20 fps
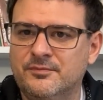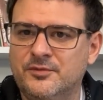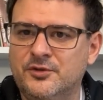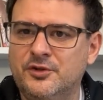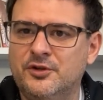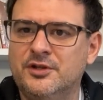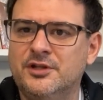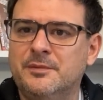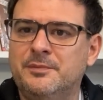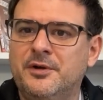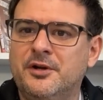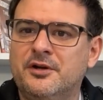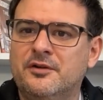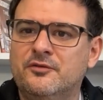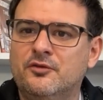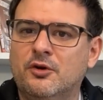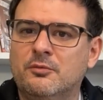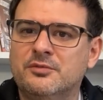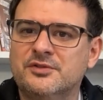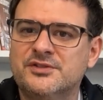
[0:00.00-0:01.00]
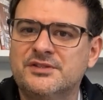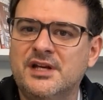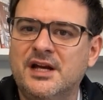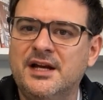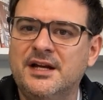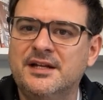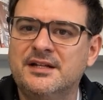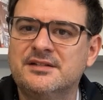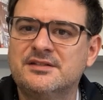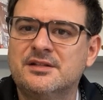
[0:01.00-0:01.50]
During the period of normal
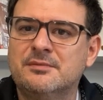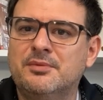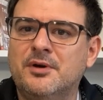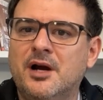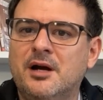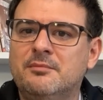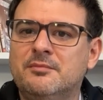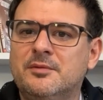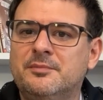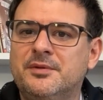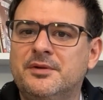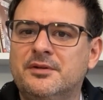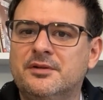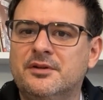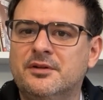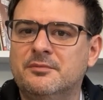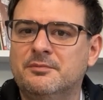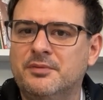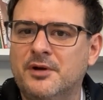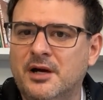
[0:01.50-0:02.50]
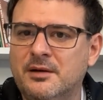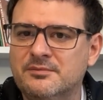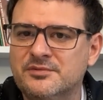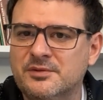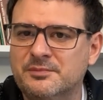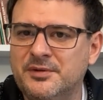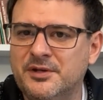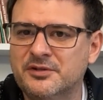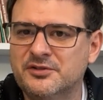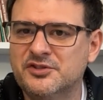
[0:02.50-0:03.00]
science, the problems
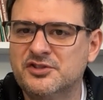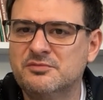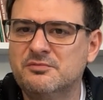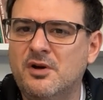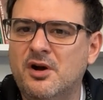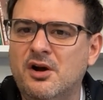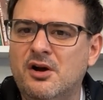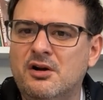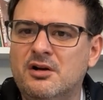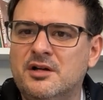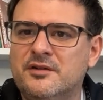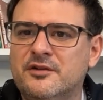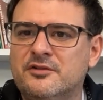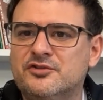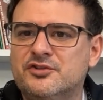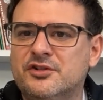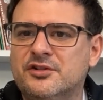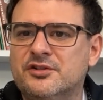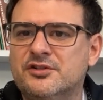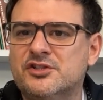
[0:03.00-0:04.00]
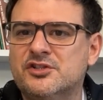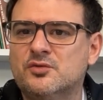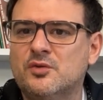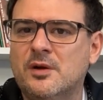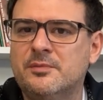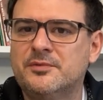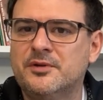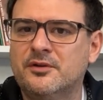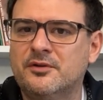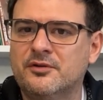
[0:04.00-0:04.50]
appear small, and they're generally
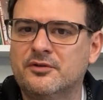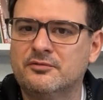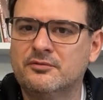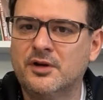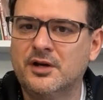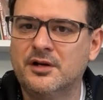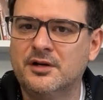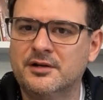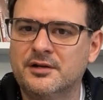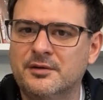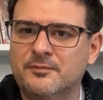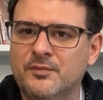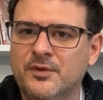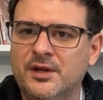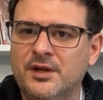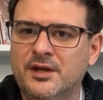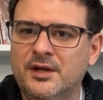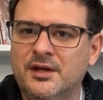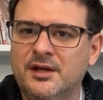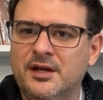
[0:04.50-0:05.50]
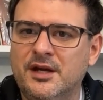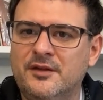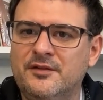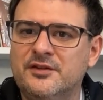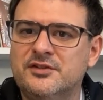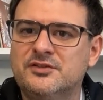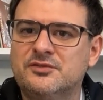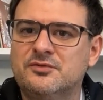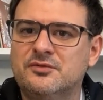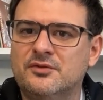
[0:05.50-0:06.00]
swept under the rug. And
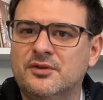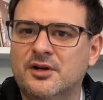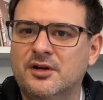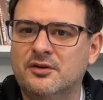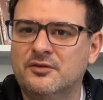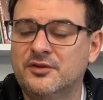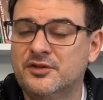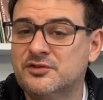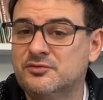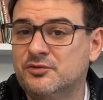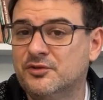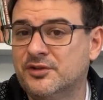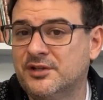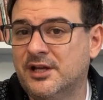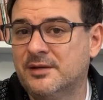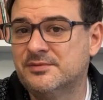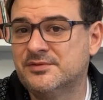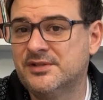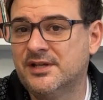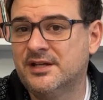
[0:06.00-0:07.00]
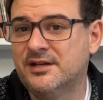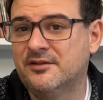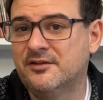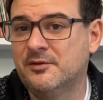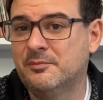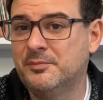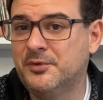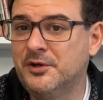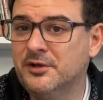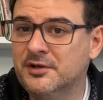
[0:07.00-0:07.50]
this really upset
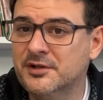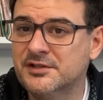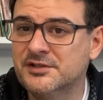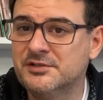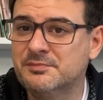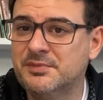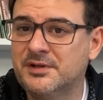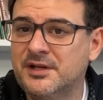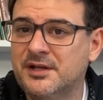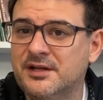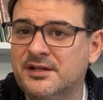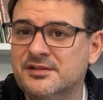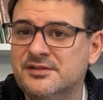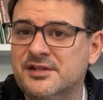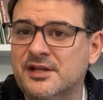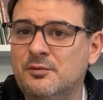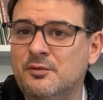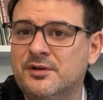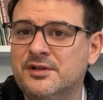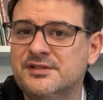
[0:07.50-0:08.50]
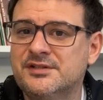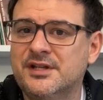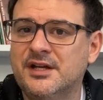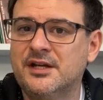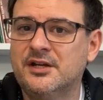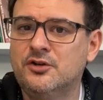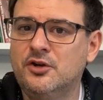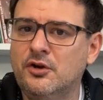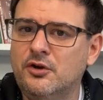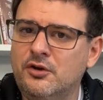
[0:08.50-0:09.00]
the purists, because they want to
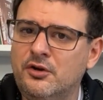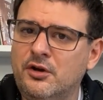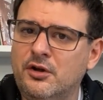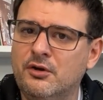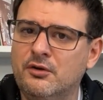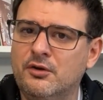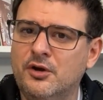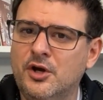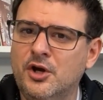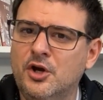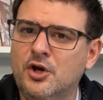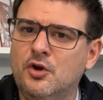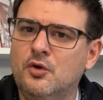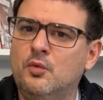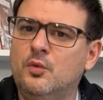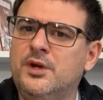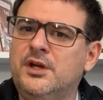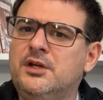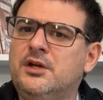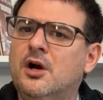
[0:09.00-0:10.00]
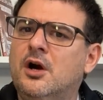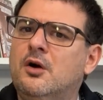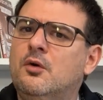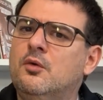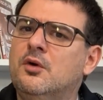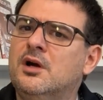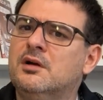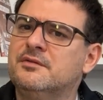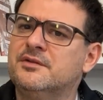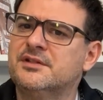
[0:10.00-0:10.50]
say, no, we go
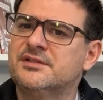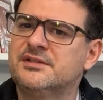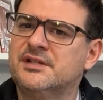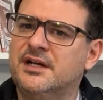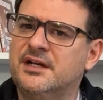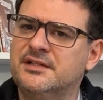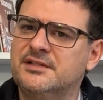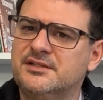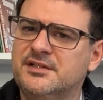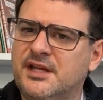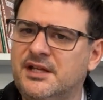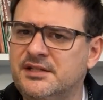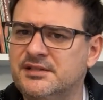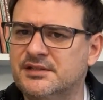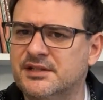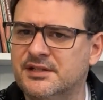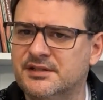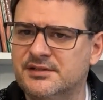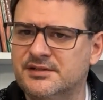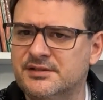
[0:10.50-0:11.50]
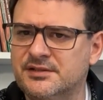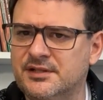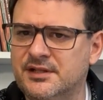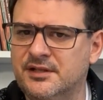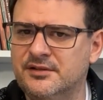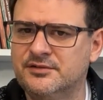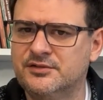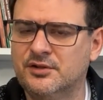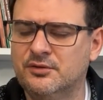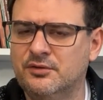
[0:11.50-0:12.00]
wherever the science takes us.
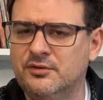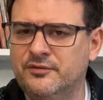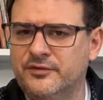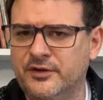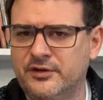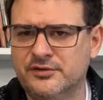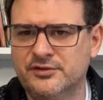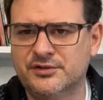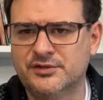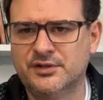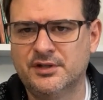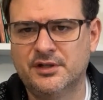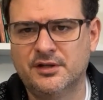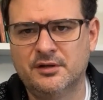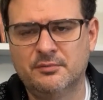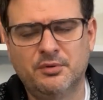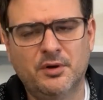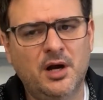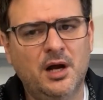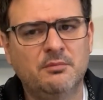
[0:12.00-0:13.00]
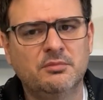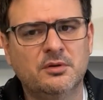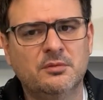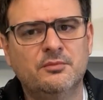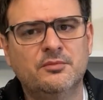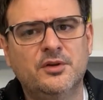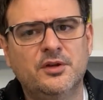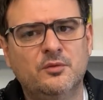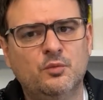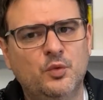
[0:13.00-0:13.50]
And so if there's a
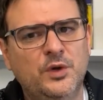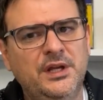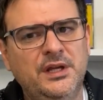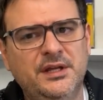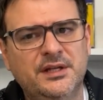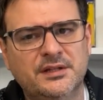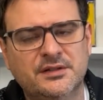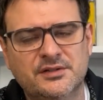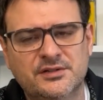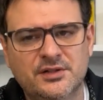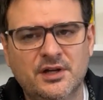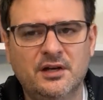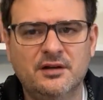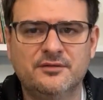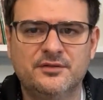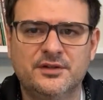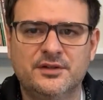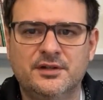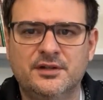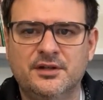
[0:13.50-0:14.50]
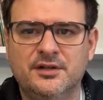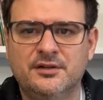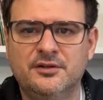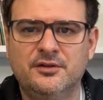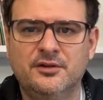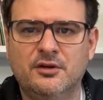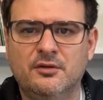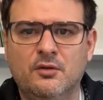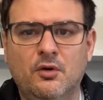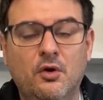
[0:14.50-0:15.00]
problem, then we can solve it,
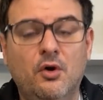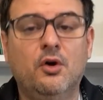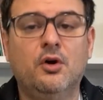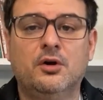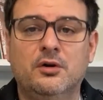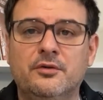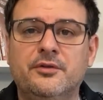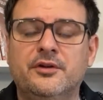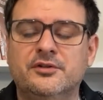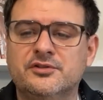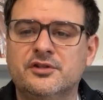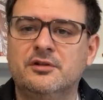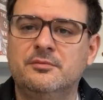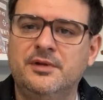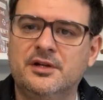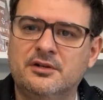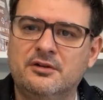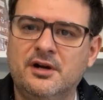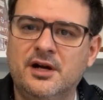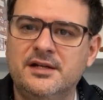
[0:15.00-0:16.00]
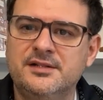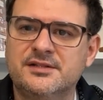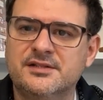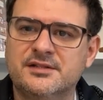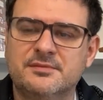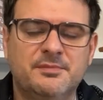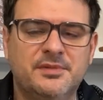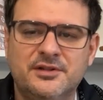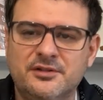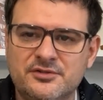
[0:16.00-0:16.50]
or there's going to be a
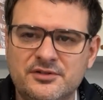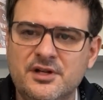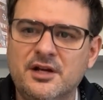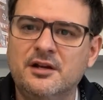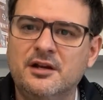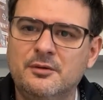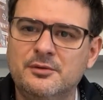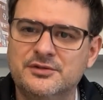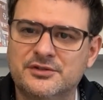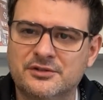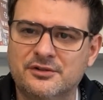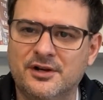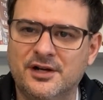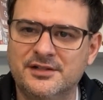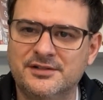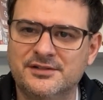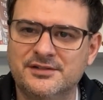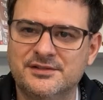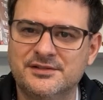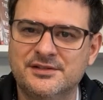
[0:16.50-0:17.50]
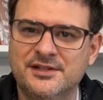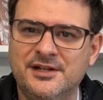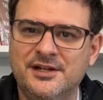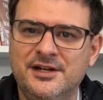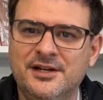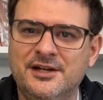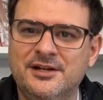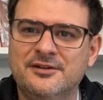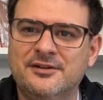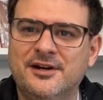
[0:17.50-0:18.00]
crisis. But there's not always a crisis,
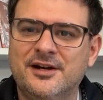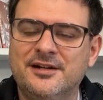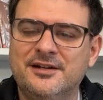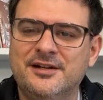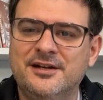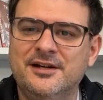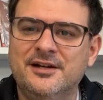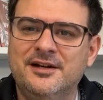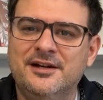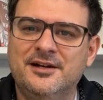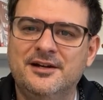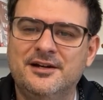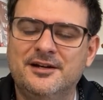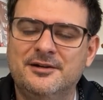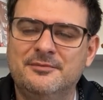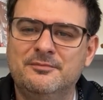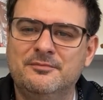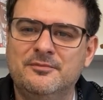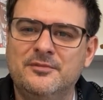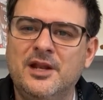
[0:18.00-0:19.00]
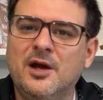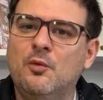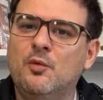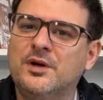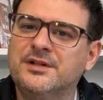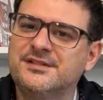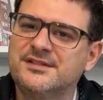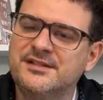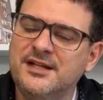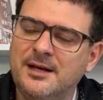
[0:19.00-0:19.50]
right? Now,
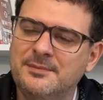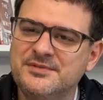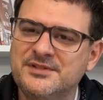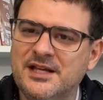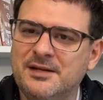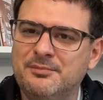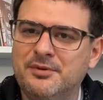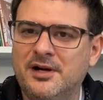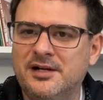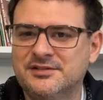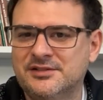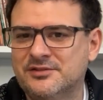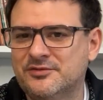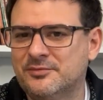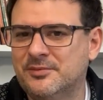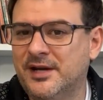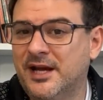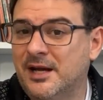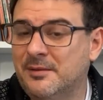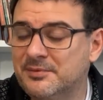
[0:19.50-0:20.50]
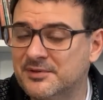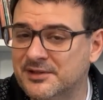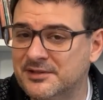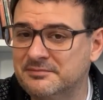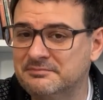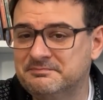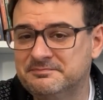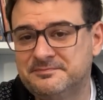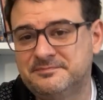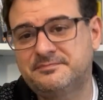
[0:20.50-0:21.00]
what stops that process from happening?